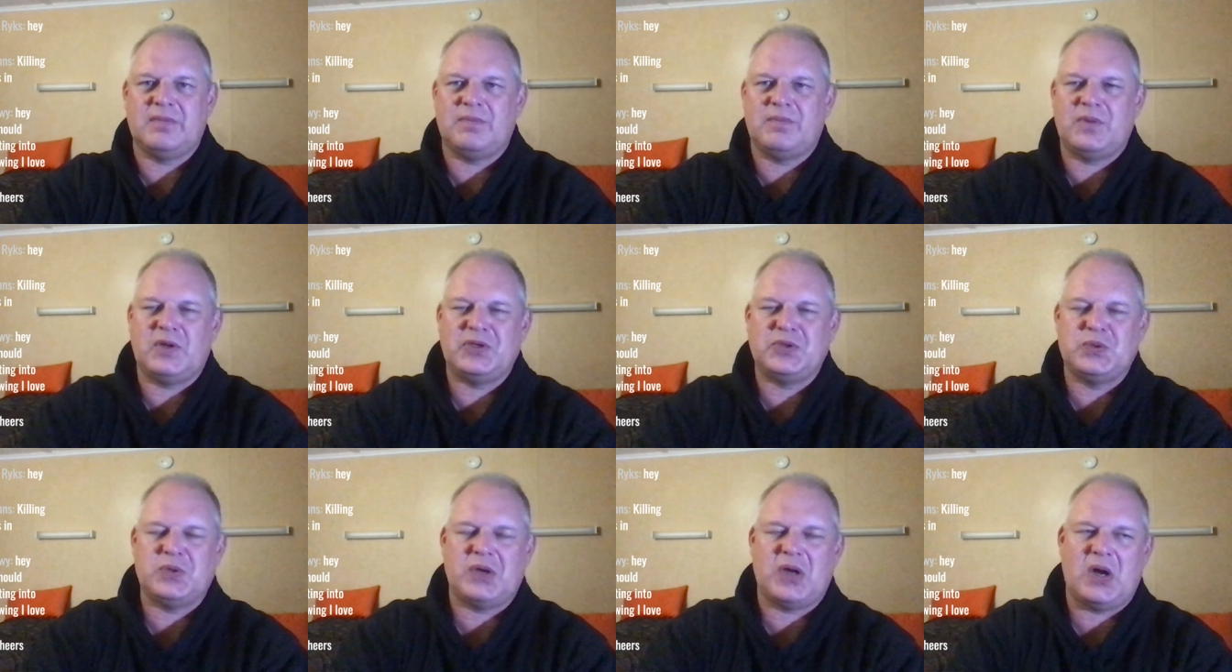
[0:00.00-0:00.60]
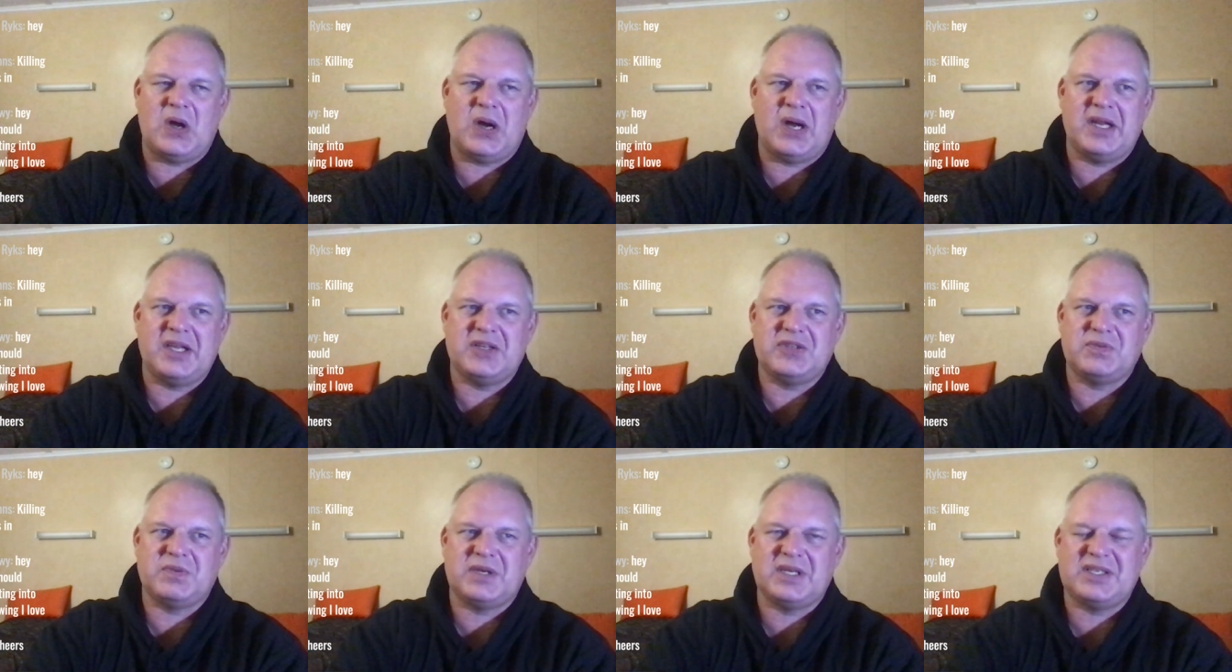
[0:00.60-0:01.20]
my daughter Heidi
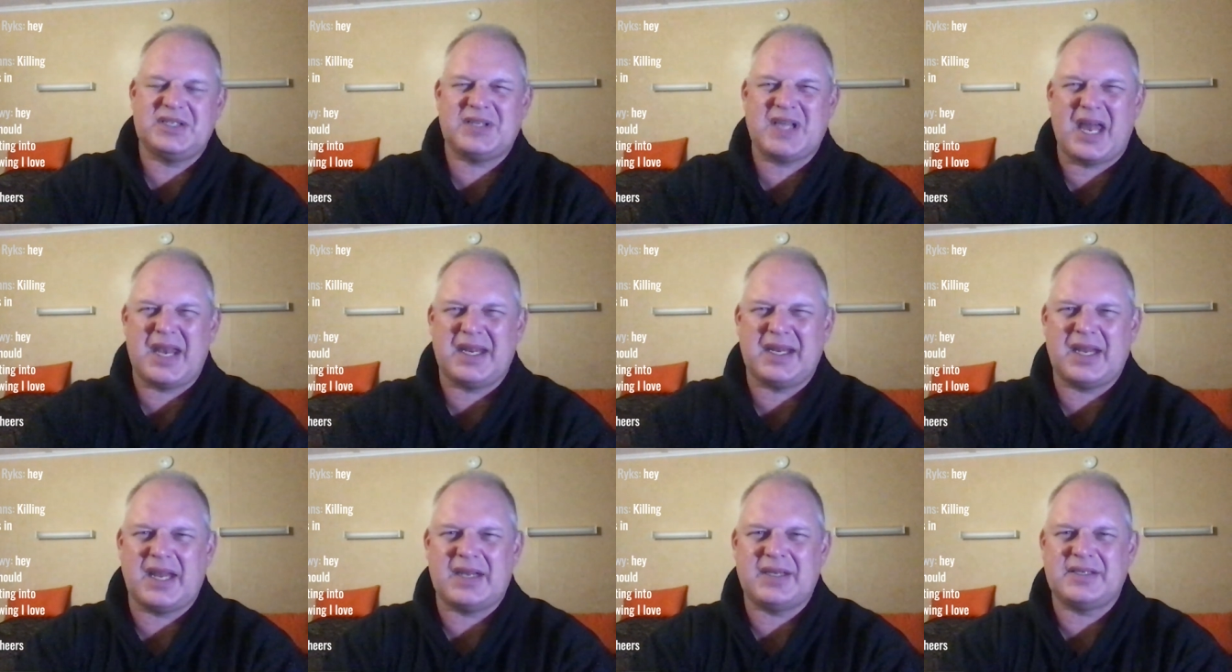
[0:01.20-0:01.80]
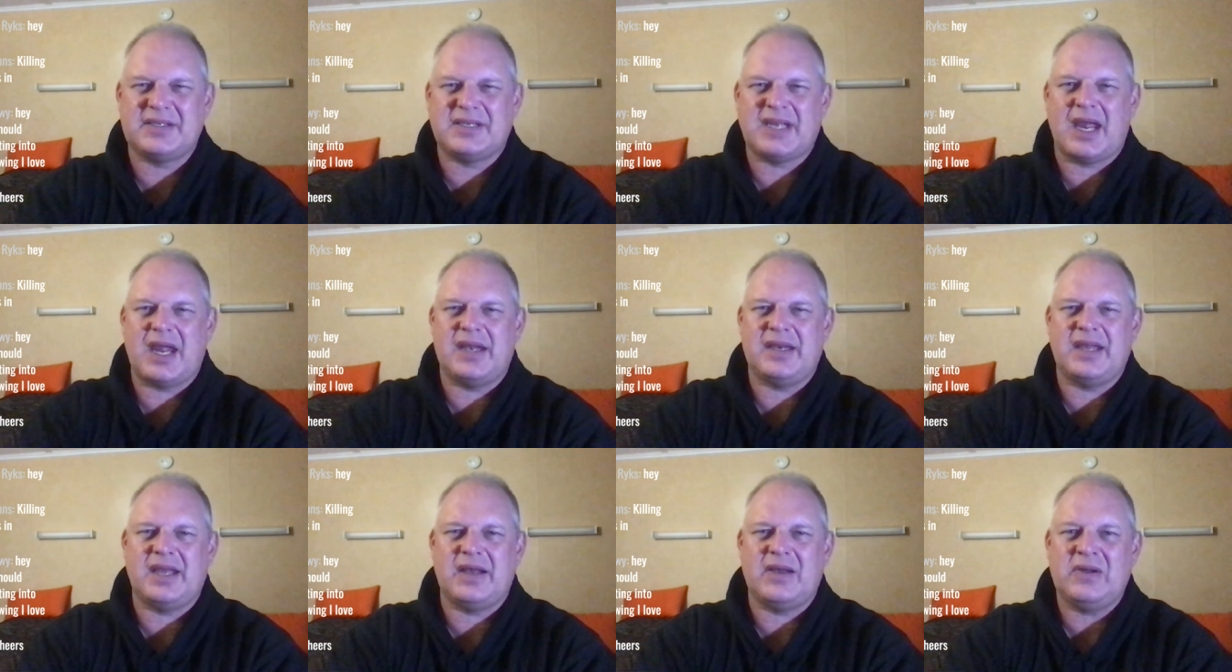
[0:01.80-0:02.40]
is really starting to
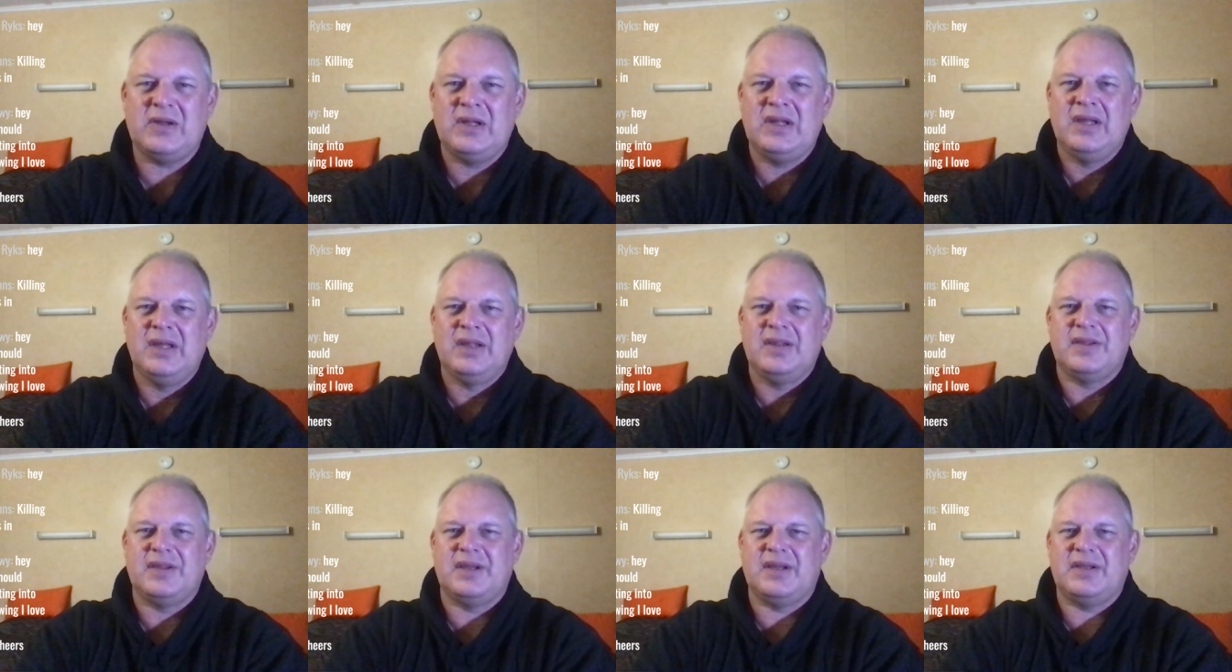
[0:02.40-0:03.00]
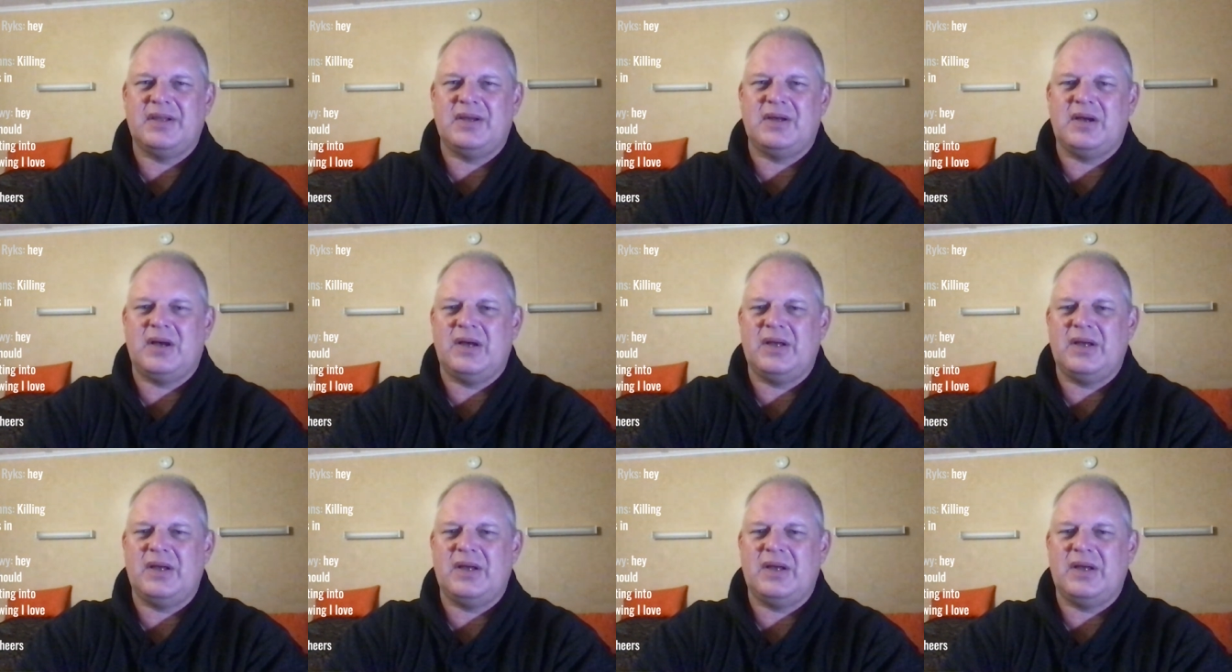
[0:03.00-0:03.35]
understand now that